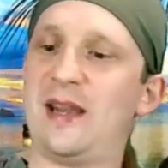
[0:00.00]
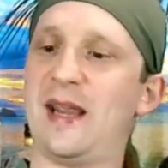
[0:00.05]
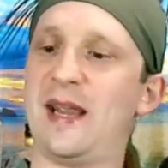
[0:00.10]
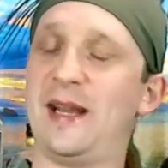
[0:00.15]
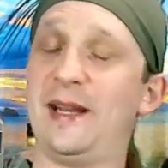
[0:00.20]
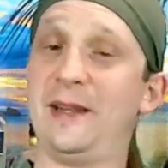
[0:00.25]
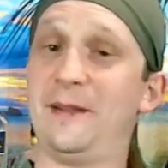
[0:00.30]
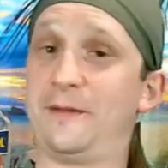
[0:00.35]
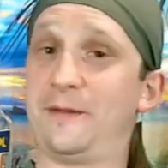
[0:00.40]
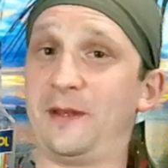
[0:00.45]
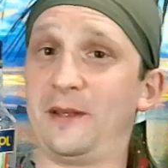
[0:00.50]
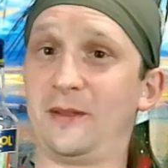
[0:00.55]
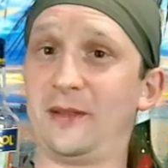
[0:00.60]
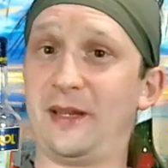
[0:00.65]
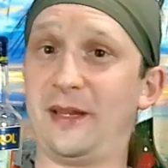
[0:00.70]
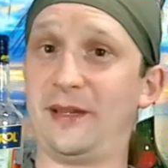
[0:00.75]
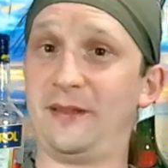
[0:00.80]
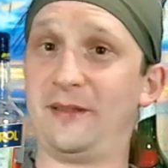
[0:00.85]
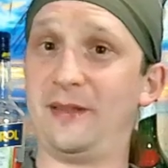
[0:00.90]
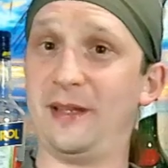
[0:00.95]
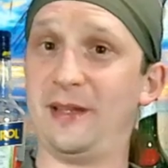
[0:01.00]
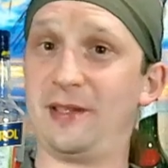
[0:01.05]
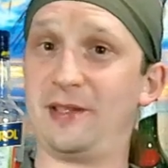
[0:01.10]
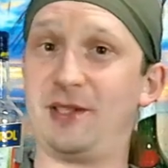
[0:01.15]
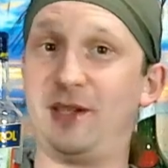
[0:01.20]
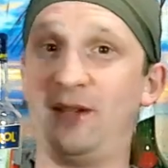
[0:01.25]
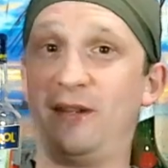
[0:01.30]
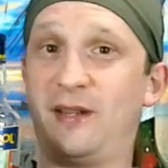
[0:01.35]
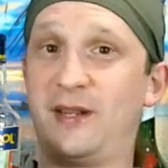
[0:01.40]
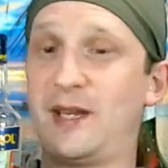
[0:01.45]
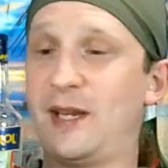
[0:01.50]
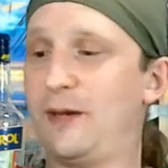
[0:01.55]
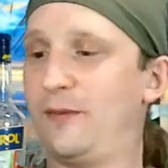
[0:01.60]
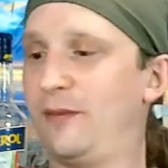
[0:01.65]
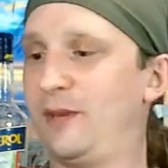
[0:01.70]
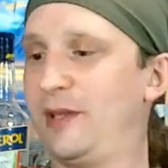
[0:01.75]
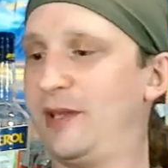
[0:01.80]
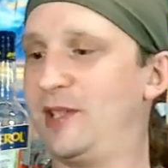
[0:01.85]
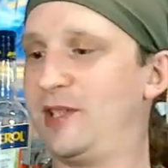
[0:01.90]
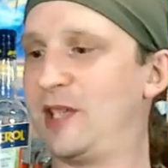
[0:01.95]
anything like this, and you can't
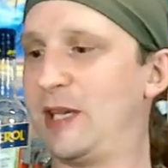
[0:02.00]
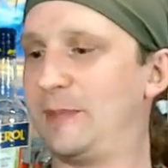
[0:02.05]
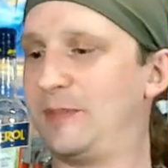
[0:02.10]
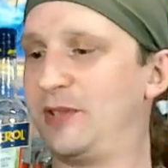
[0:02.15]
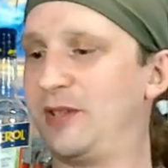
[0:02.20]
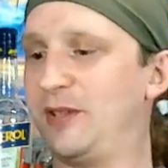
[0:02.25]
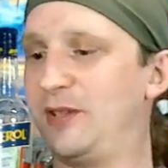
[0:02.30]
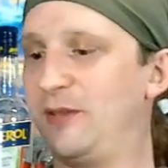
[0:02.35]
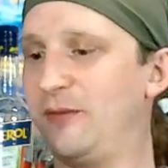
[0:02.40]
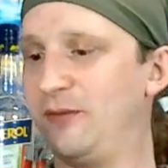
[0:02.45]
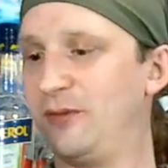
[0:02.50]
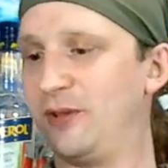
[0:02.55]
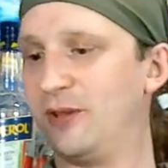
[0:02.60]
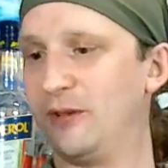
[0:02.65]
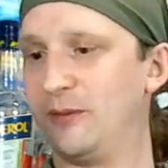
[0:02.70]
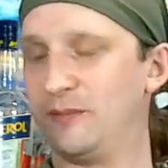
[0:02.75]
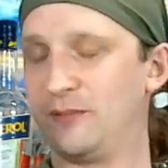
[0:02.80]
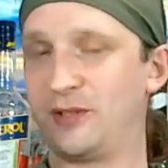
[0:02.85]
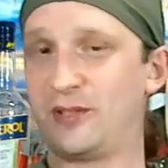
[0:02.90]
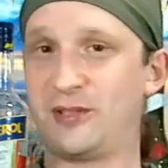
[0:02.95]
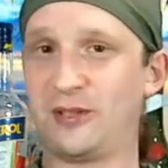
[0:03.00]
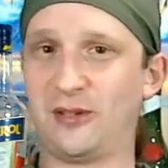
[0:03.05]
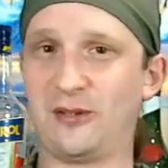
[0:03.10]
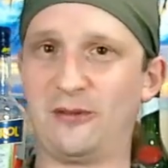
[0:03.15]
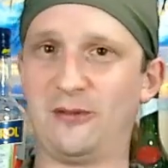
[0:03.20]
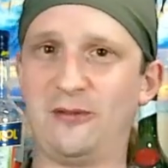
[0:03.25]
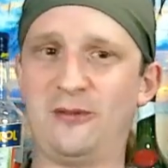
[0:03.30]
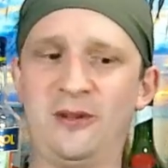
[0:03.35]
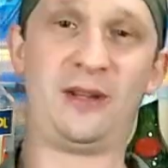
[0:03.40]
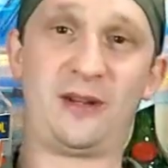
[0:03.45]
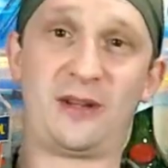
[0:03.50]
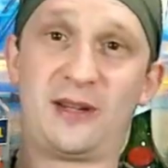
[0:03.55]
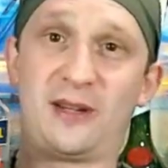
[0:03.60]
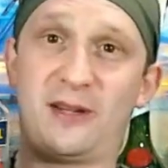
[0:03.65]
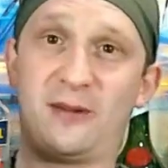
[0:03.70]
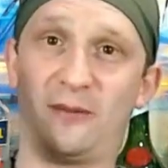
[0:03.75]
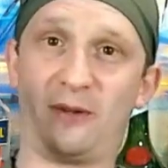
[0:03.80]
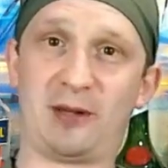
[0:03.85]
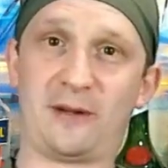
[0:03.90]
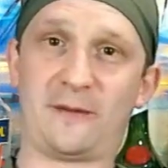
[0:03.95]
really substitute them. So you're
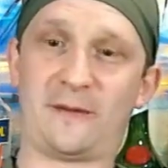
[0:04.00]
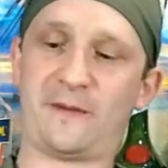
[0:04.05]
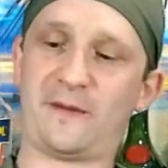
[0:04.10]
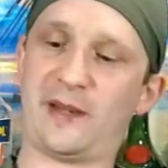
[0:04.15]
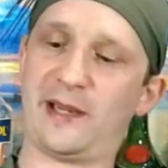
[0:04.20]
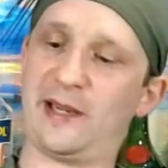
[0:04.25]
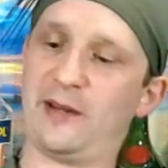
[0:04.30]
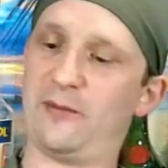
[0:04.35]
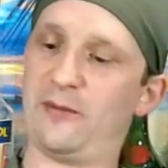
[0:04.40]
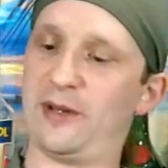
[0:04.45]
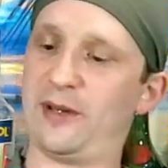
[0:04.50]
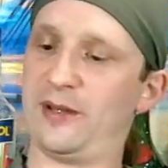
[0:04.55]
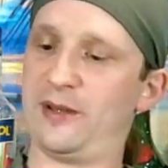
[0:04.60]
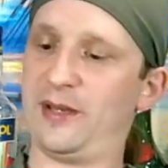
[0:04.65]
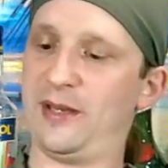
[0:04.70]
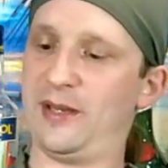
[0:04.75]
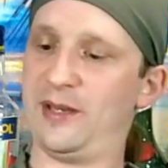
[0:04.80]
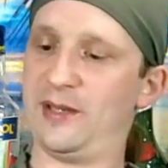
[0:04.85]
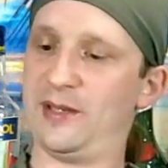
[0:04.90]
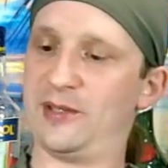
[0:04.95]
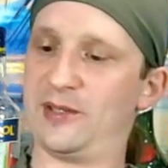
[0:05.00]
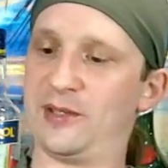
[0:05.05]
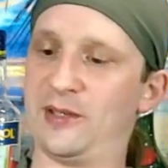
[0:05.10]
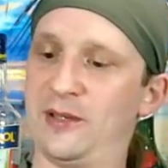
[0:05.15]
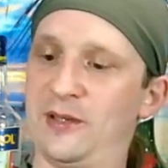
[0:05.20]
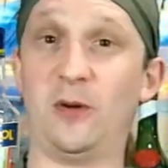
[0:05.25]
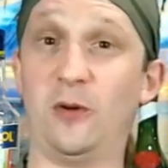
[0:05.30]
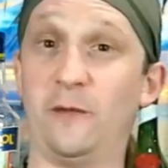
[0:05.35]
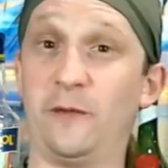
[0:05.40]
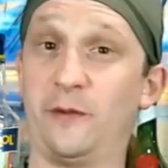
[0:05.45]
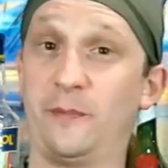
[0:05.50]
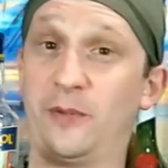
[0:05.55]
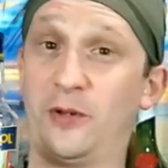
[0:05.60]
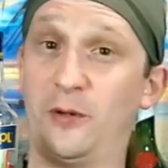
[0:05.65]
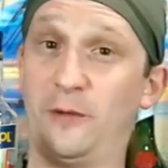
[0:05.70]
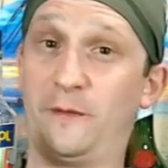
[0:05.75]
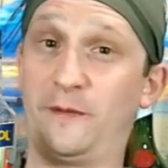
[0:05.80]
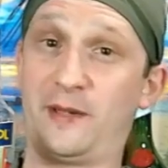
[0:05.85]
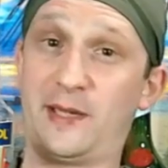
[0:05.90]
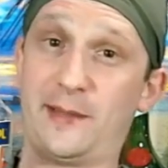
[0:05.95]
gonna want to find one of these
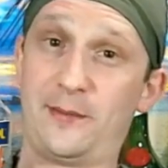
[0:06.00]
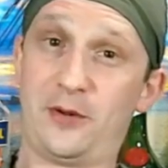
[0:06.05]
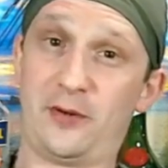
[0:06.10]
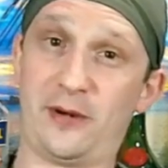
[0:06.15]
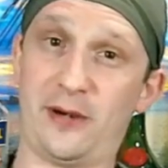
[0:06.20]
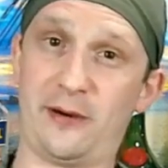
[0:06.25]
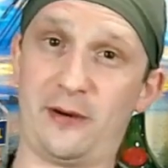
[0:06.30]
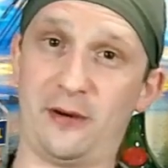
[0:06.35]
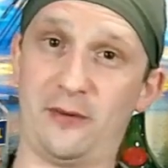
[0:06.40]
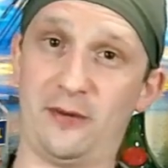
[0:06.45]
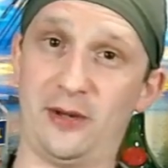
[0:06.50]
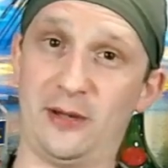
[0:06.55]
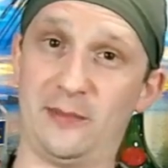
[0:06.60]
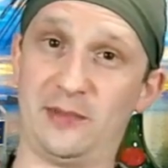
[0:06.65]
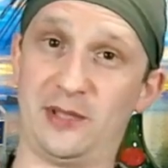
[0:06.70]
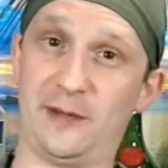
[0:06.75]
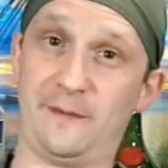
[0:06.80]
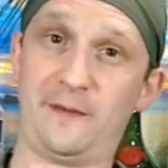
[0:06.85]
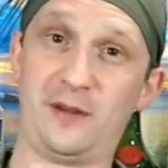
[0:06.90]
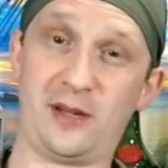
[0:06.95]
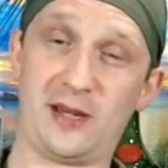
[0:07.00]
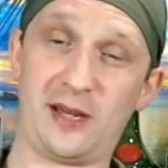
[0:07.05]
Overproof Demerara rums if you